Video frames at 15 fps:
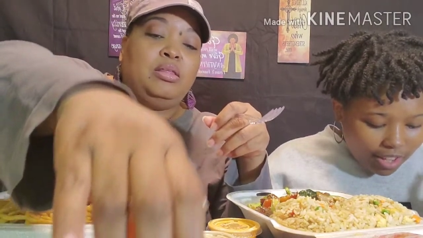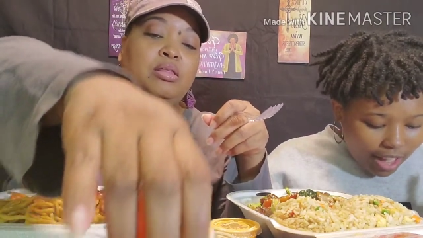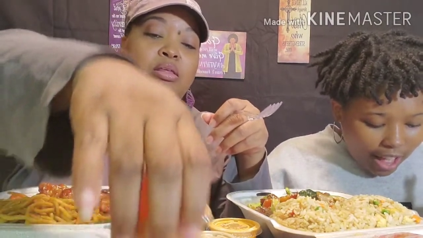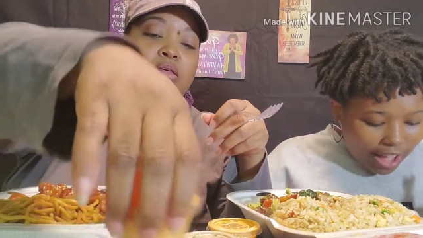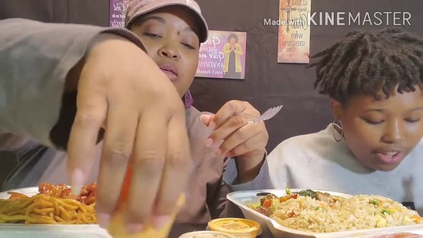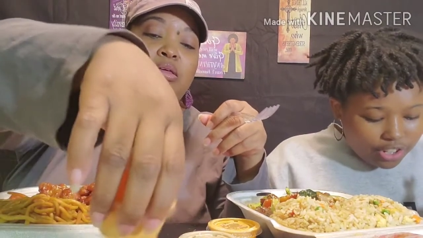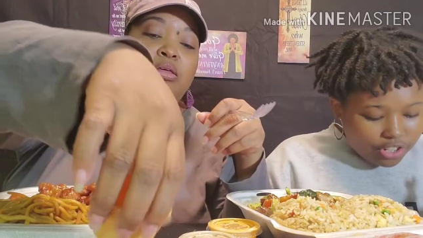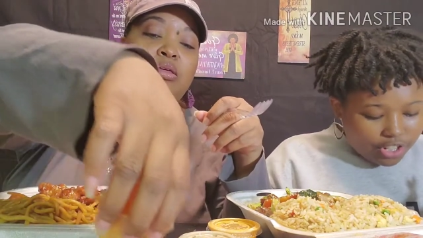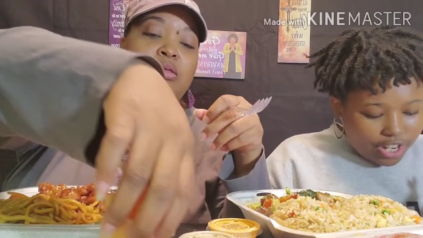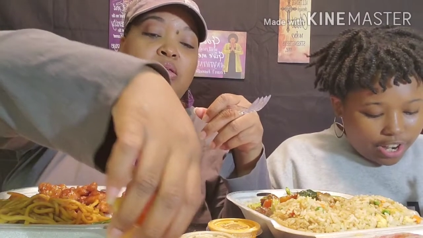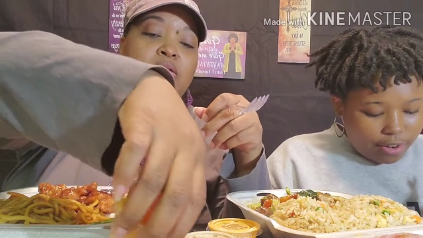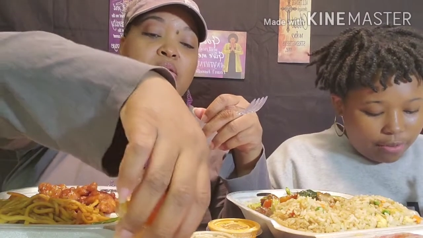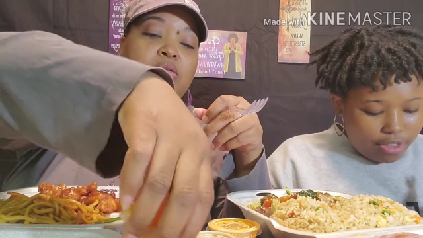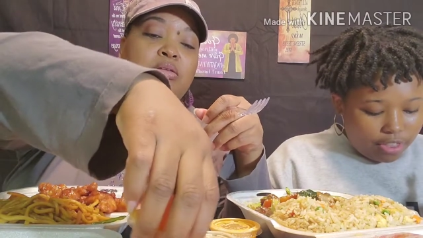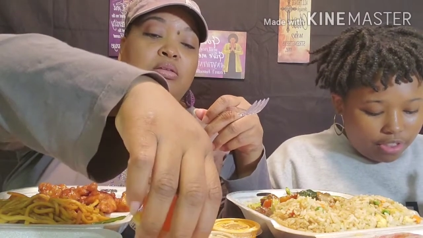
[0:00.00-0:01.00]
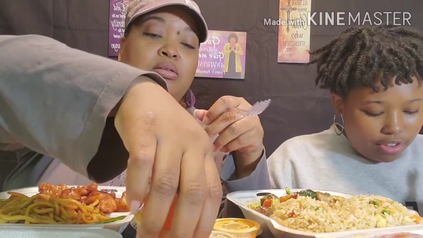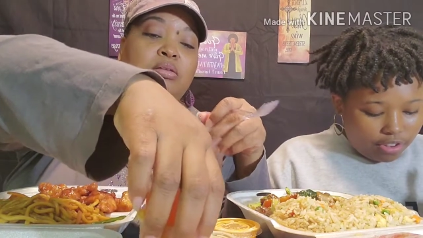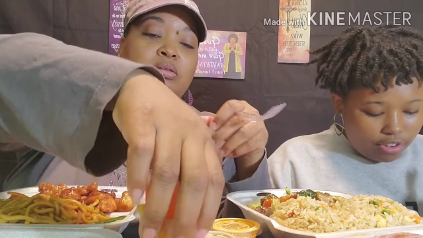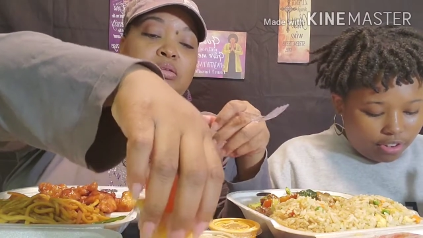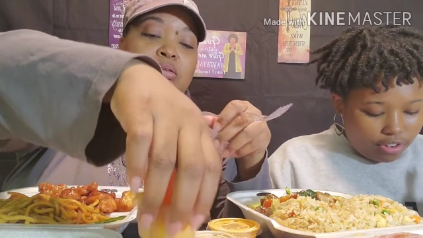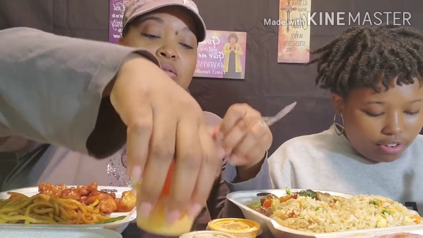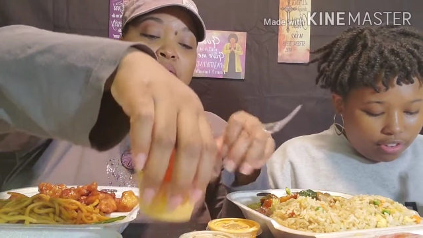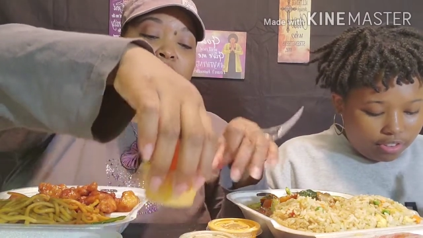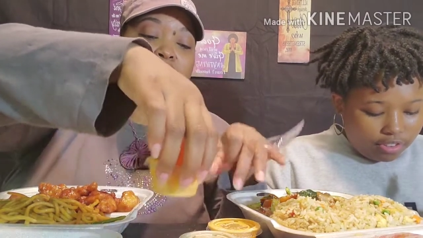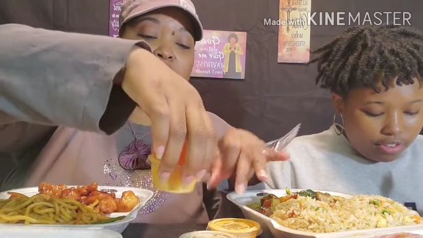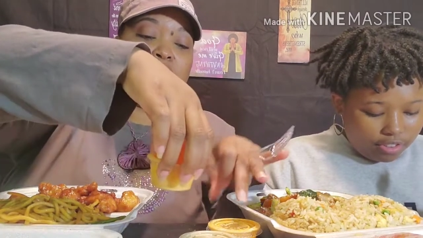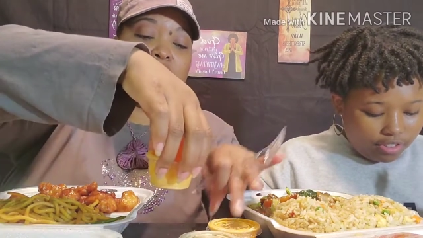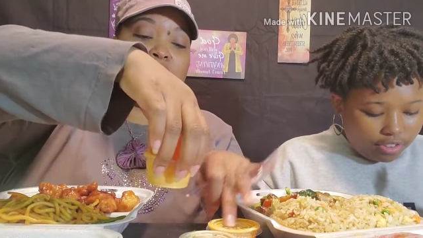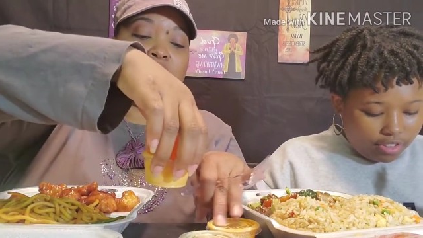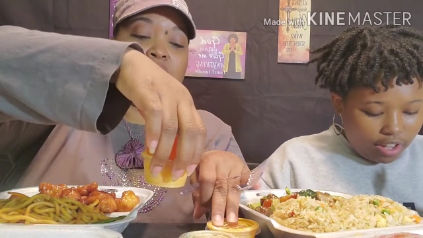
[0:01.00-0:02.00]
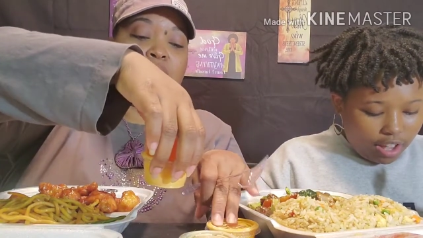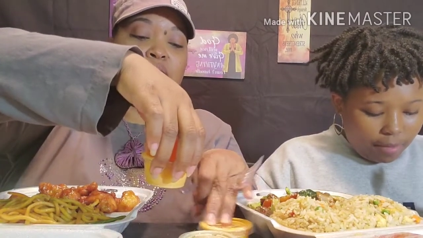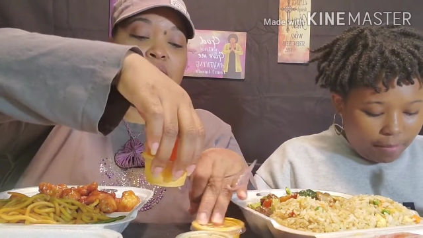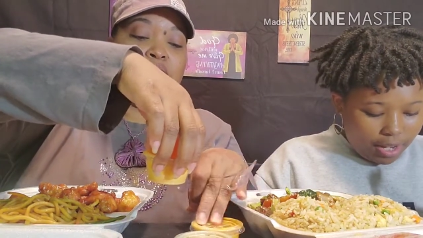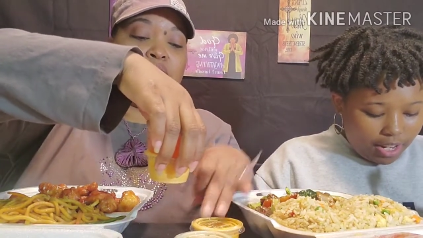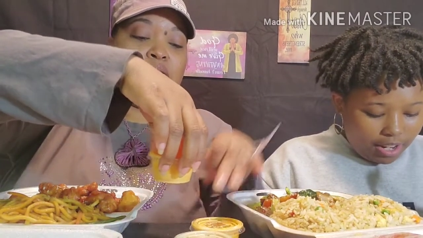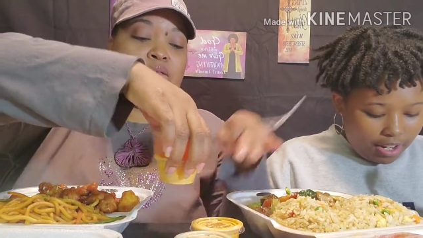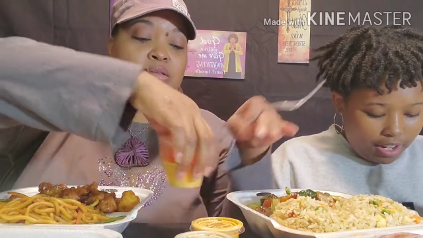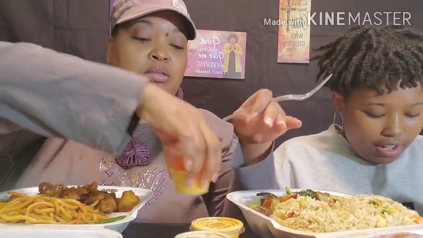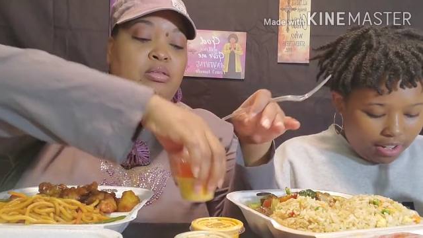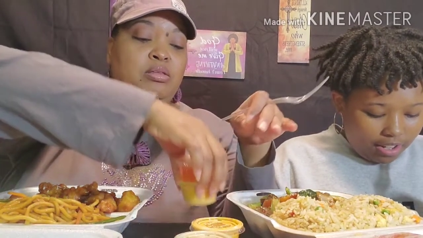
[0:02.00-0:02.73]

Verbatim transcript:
Speaker 1: I'll share with y'all. I mean,